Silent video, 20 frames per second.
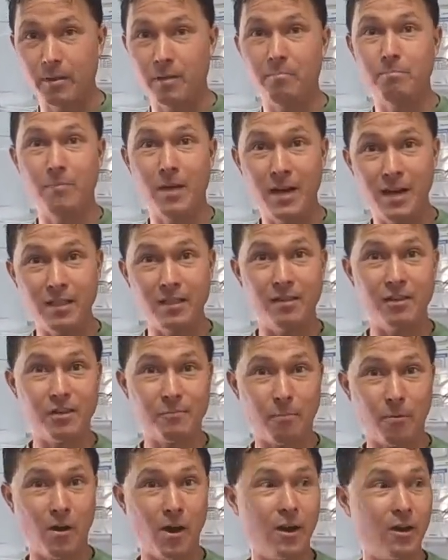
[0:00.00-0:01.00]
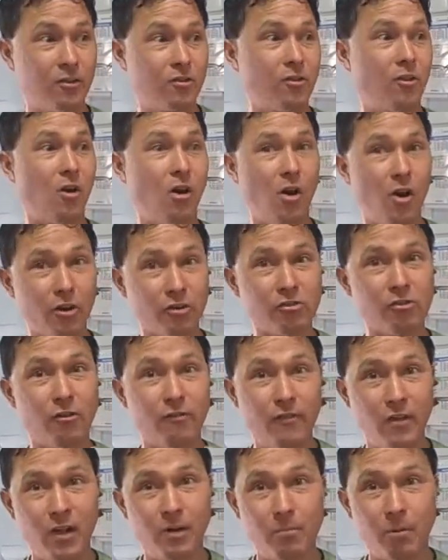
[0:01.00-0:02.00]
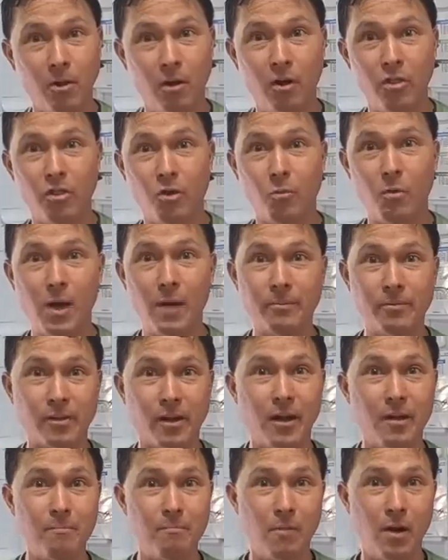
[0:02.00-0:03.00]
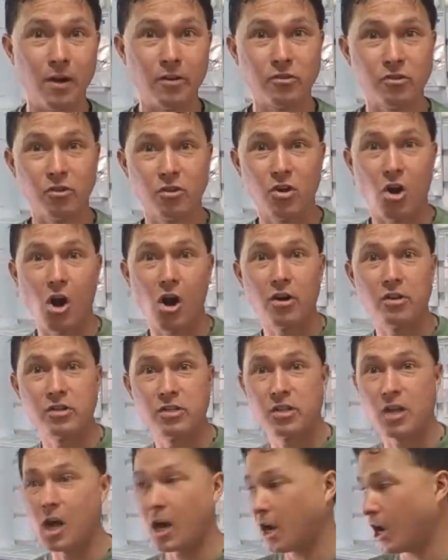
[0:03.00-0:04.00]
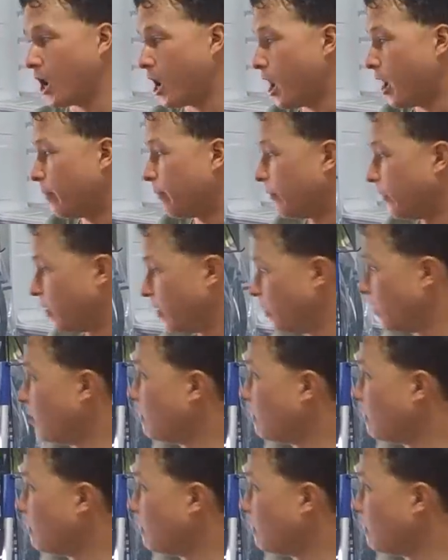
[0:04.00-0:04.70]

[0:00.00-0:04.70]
but many of these products are also available on their website, monstergardens.com.